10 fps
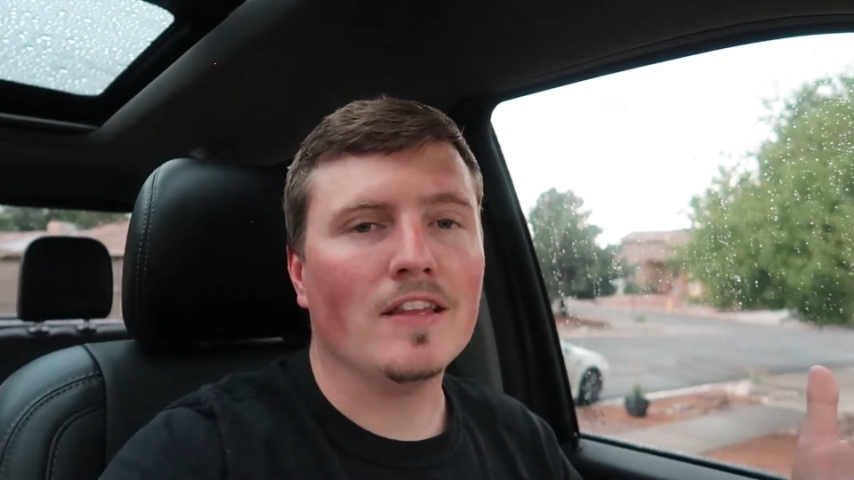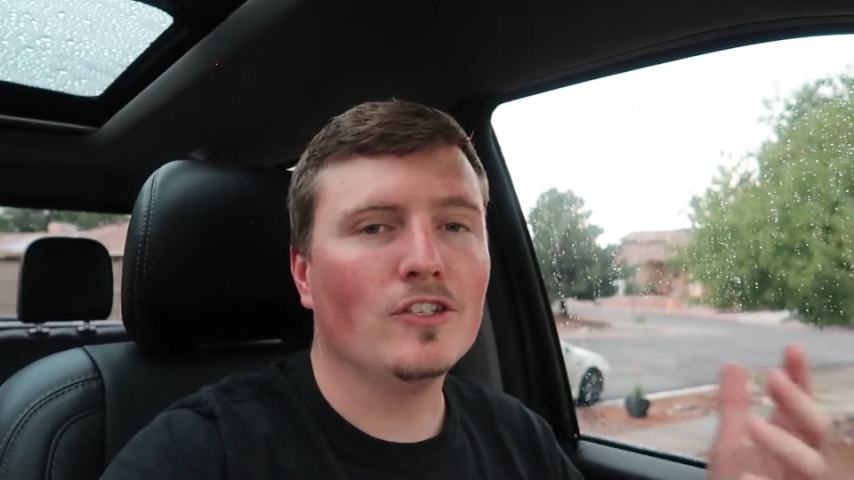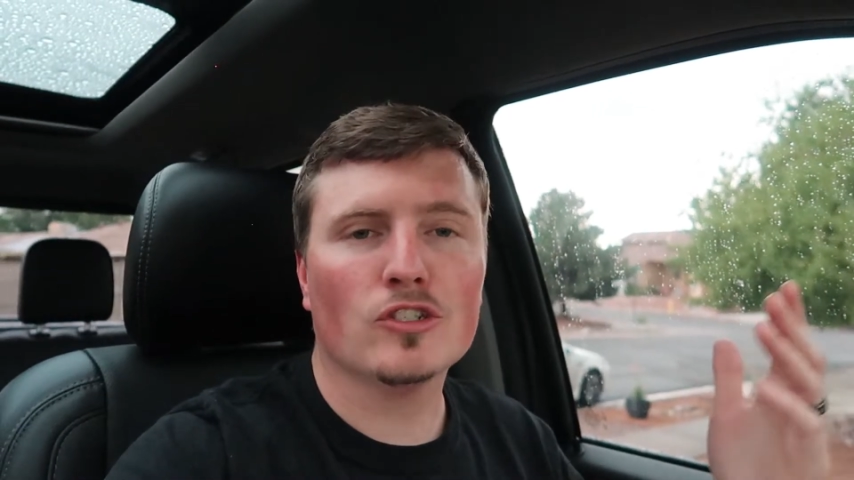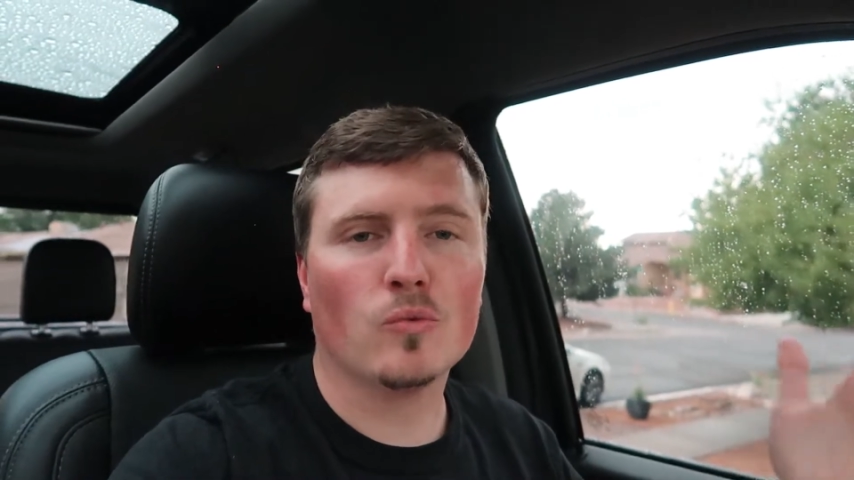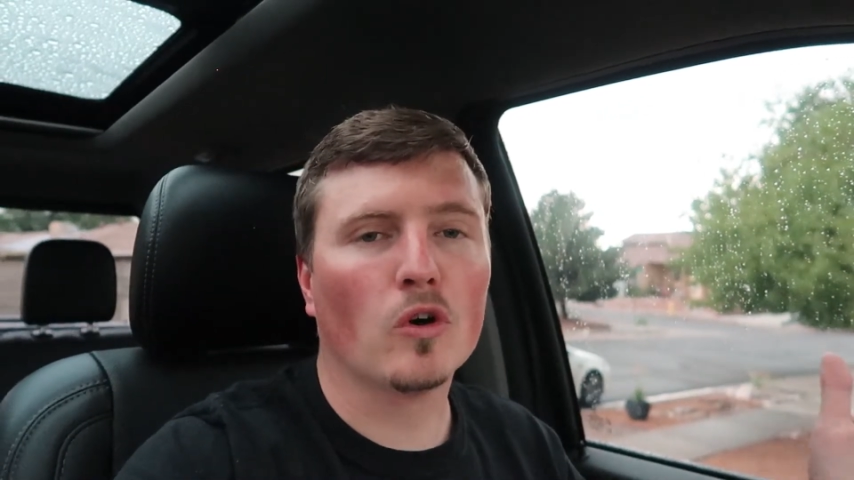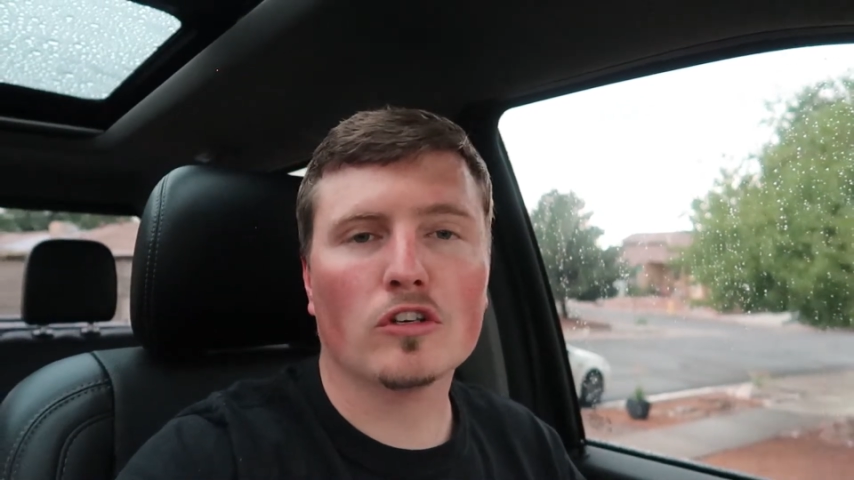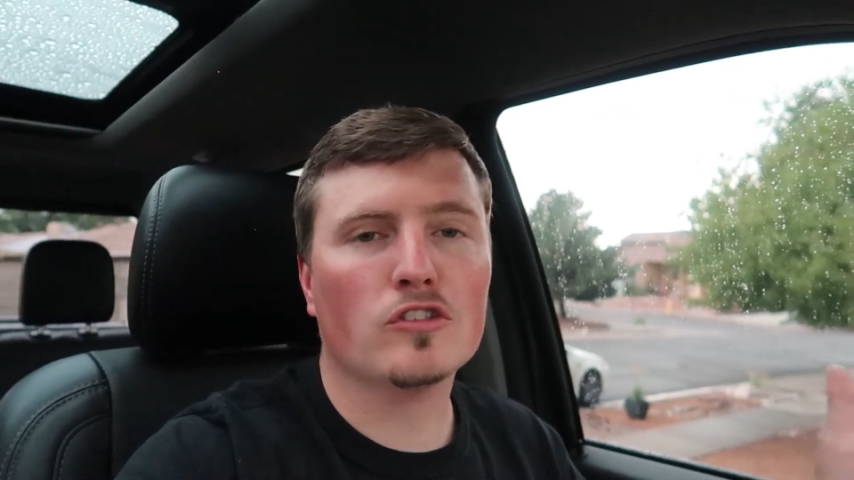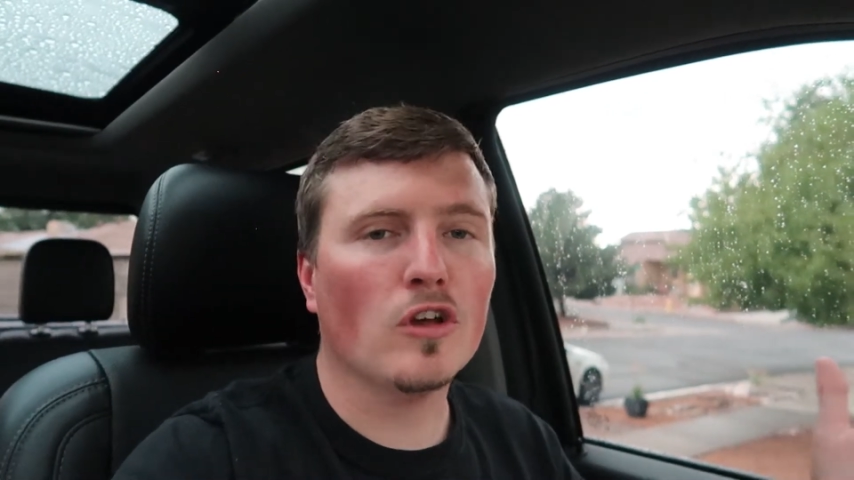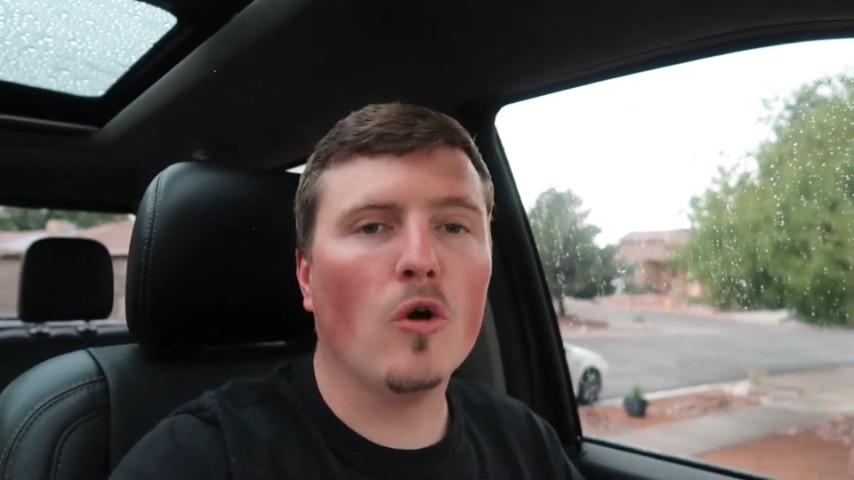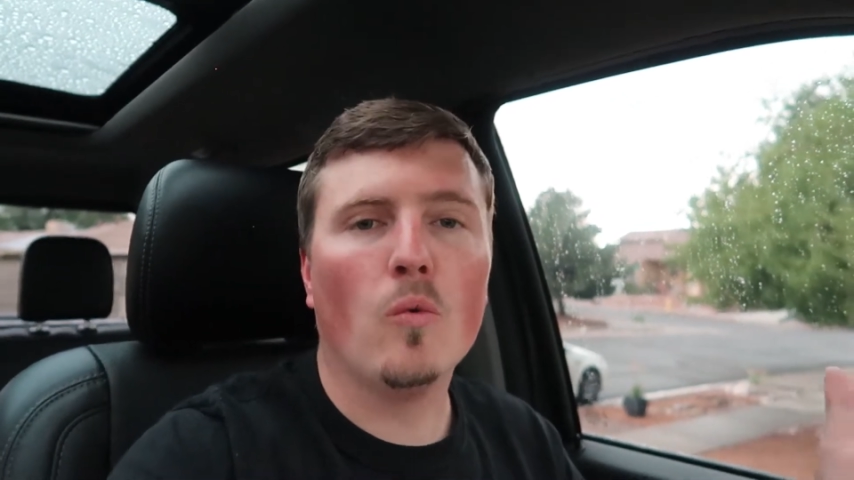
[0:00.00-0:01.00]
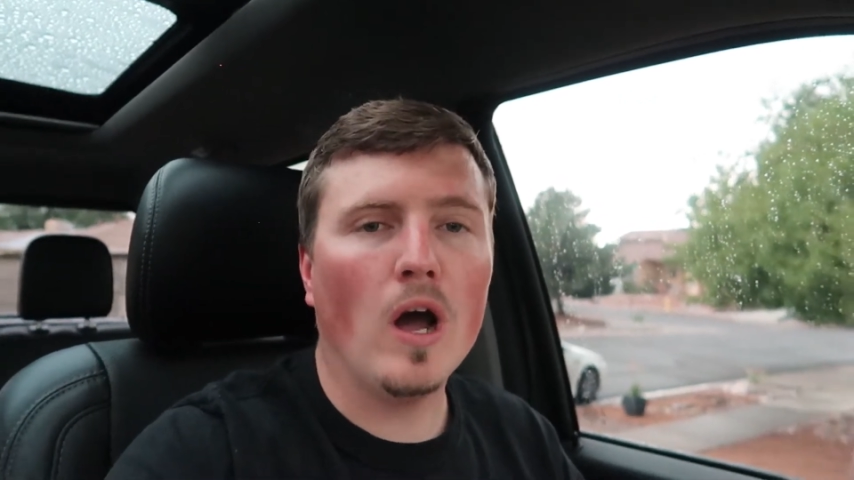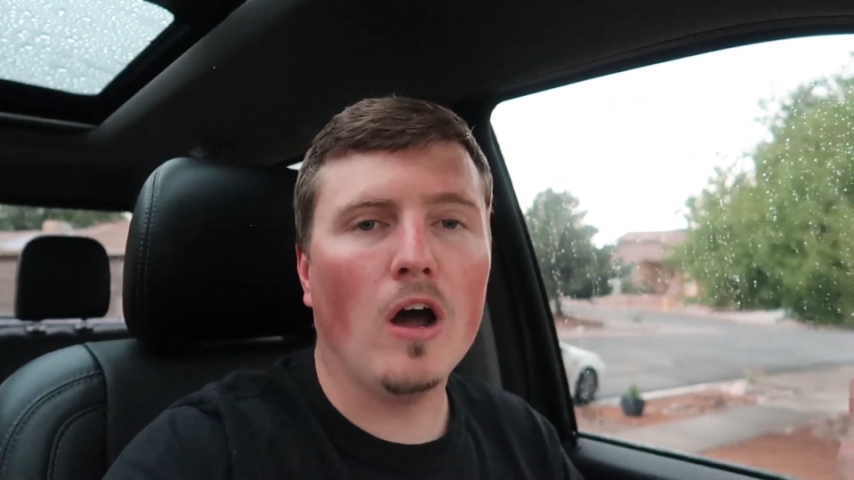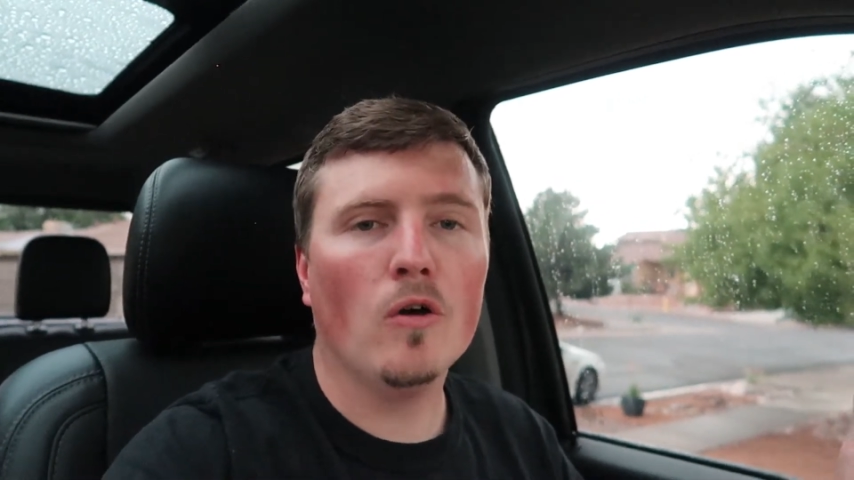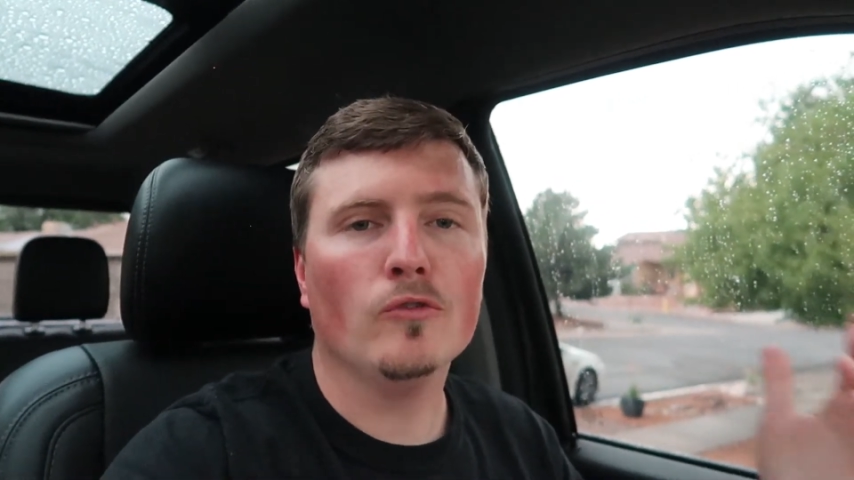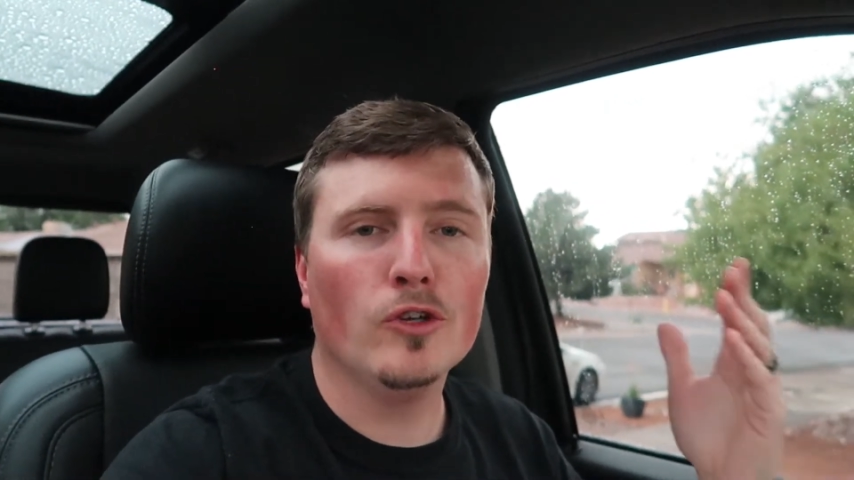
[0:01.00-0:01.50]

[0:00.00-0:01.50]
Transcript: They just work so well,